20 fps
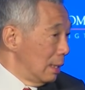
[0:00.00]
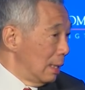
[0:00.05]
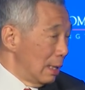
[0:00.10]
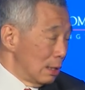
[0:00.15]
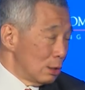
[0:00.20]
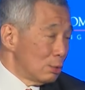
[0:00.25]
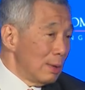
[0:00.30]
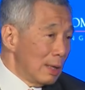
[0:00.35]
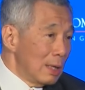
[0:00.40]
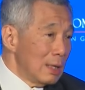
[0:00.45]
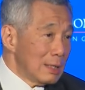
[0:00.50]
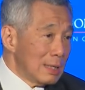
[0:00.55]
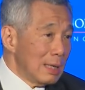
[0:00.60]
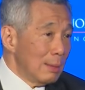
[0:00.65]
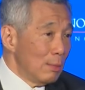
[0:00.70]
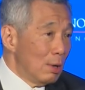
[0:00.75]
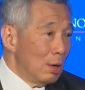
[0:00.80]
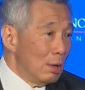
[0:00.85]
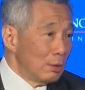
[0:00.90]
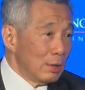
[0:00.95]
As well as
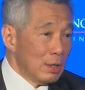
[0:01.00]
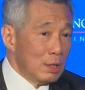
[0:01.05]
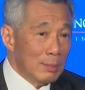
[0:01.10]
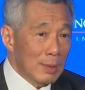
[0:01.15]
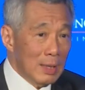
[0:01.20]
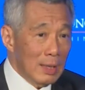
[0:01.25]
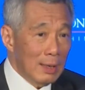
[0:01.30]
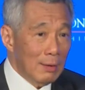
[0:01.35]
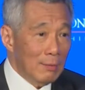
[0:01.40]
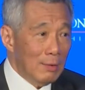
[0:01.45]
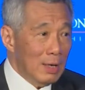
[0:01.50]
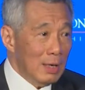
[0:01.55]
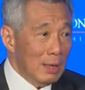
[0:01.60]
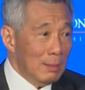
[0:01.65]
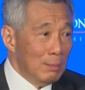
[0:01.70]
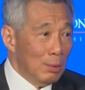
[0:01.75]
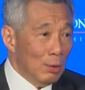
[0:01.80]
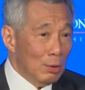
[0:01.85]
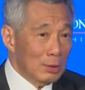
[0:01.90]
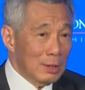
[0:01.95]
some congressmen. They're very
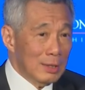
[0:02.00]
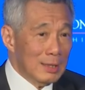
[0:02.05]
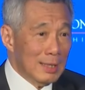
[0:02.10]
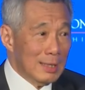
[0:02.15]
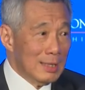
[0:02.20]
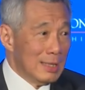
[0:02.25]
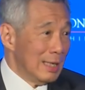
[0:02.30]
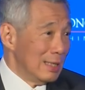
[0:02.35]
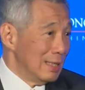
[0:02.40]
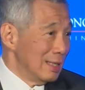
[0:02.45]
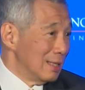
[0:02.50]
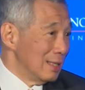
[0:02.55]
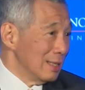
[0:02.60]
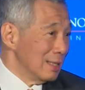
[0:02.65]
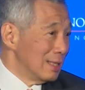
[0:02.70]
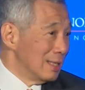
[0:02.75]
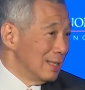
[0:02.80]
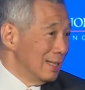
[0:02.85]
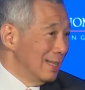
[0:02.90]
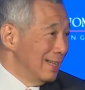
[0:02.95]
important, and
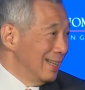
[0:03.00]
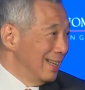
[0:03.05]
senators.